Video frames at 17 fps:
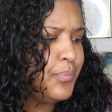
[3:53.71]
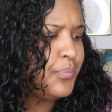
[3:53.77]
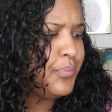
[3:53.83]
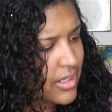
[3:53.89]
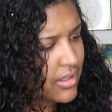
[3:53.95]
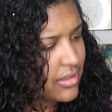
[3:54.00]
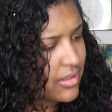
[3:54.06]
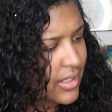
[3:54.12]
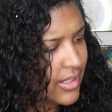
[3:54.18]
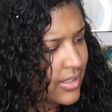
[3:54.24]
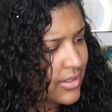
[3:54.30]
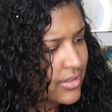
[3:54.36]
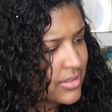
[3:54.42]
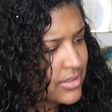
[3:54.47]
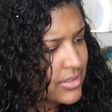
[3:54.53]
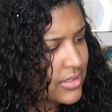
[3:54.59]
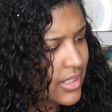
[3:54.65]
hair
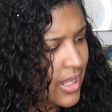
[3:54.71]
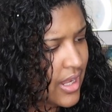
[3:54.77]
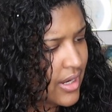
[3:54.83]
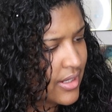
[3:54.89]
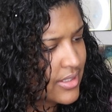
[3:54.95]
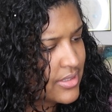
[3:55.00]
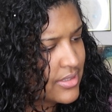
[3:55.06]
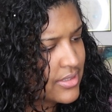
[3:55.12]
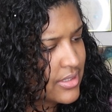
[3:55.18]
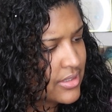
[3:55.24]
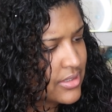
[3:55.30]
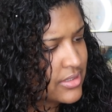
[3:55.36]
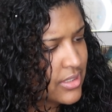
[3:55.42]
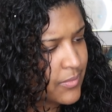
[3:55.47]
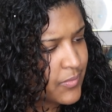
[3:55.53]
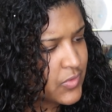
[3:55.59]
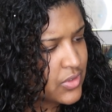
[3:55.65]
layers, lines,
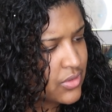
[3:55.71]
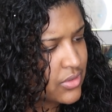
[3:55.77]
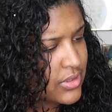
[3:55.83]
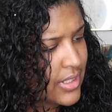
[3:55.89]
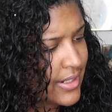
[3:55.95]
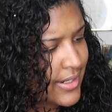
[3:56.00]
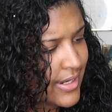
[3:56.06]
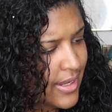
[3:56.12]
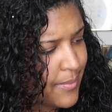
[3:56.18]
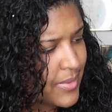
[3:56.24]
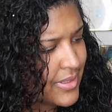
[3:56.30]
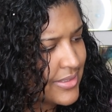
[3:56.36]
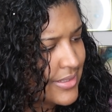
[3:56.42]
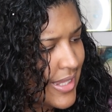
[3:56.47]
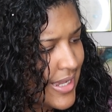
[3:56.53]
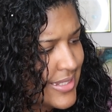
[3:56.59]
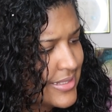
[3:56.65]
exceptional,
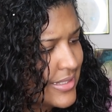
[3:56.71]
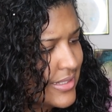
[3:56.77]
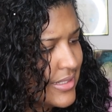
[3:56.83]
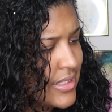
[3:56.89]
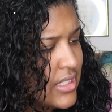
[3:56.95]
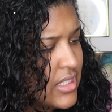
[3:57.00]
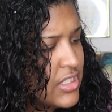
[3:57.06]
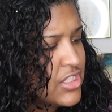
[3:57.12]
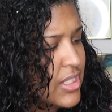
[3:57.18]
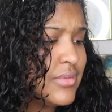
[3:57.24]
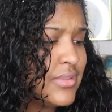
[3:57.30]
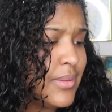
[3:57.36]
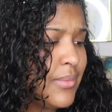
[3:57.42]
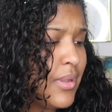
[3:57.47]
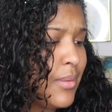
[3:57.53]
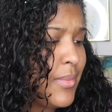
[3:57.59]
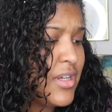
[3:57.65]
dynamic, lasting,
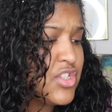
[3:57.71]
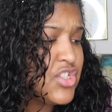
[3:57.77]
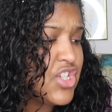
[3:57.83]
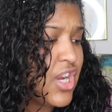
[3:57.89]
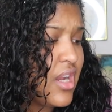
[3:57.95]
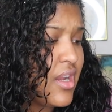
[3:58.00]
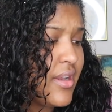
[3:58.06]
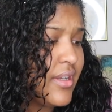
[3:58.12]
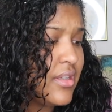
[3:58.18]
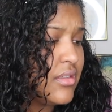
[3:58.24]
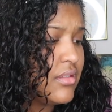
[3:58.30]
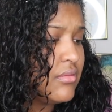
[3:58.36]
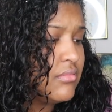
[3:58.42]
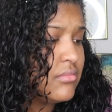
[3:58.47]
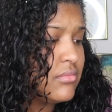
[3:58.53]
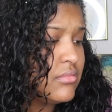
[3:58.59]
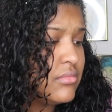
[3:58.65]
something about
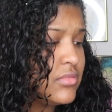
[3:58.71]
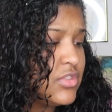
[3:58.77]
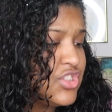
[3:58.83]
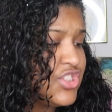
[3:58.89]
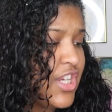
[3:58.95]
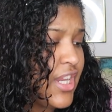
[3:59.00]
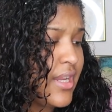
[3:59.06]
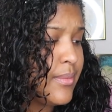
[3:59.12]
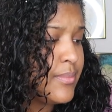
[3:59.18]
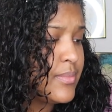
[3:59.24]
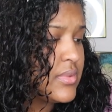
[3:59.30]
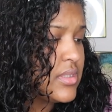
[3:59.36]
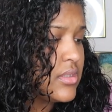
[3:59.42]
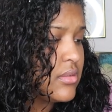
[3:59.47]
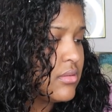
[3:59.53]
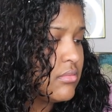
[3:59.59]
shine, shapes,